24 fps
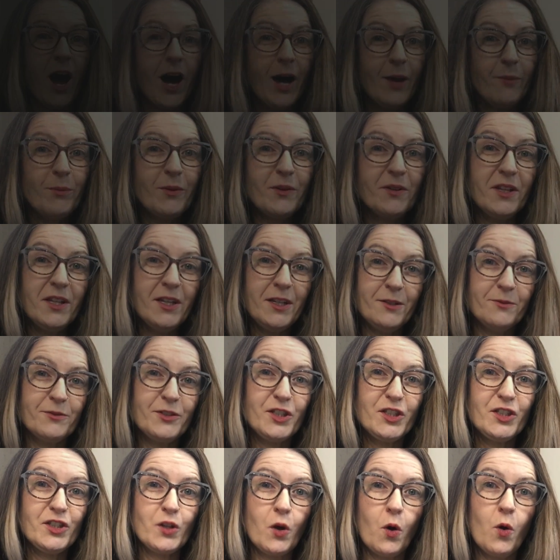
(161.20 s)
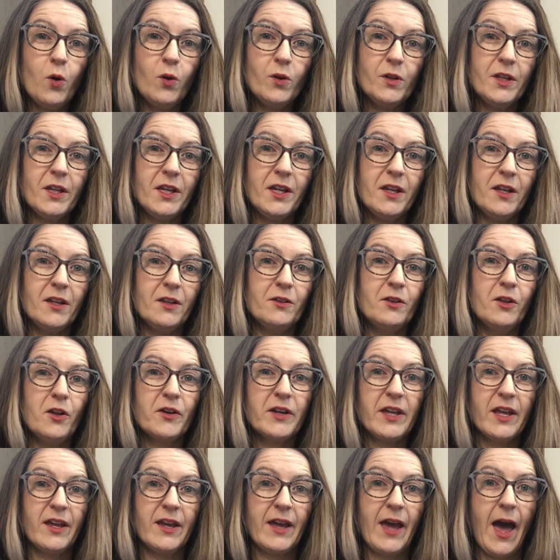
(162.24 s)
I believe solely
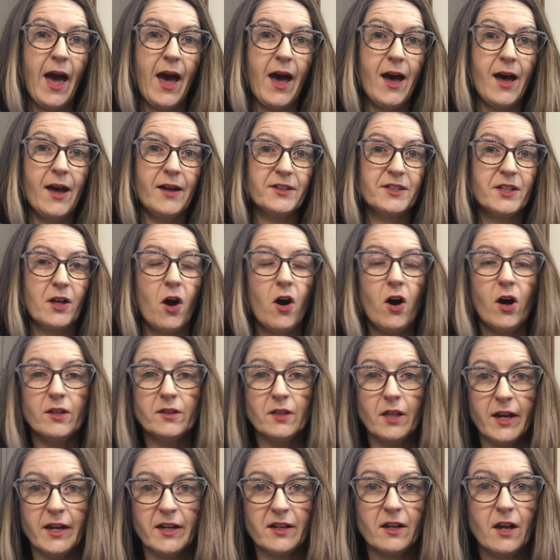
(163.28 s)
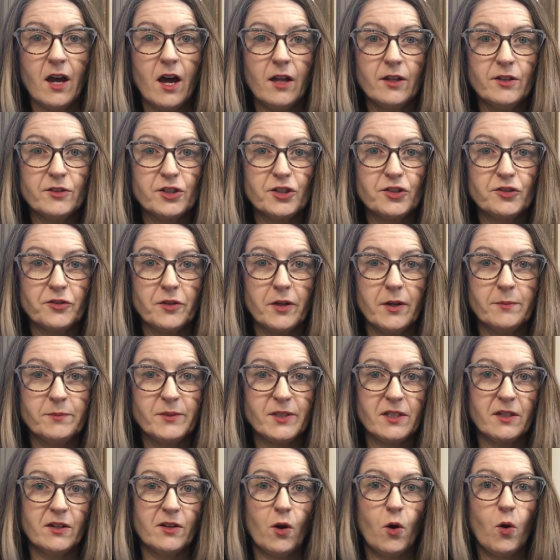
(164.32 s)
looking at online color
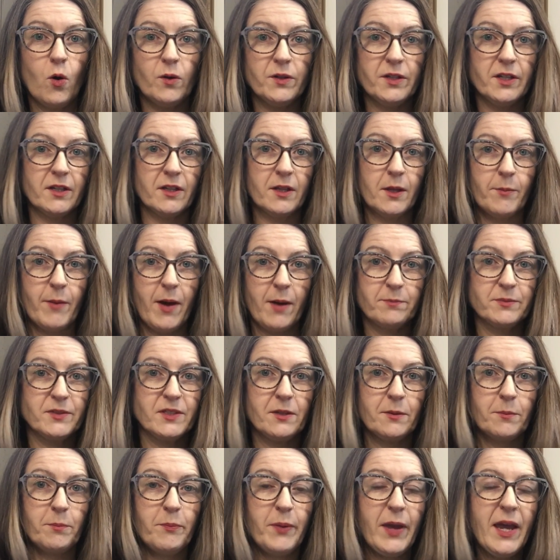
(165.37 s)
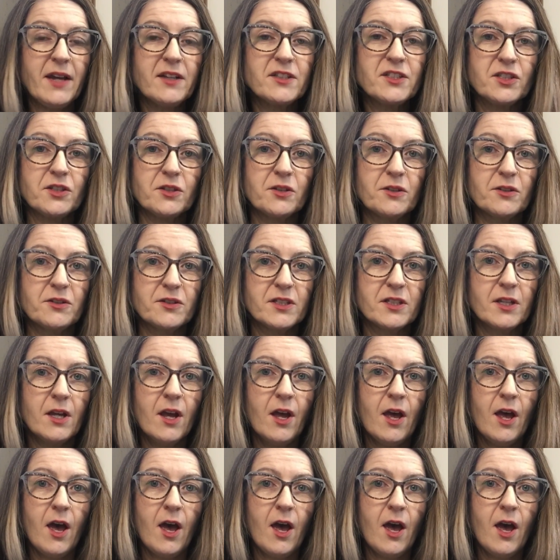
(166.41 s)
strips and holding them up to pictures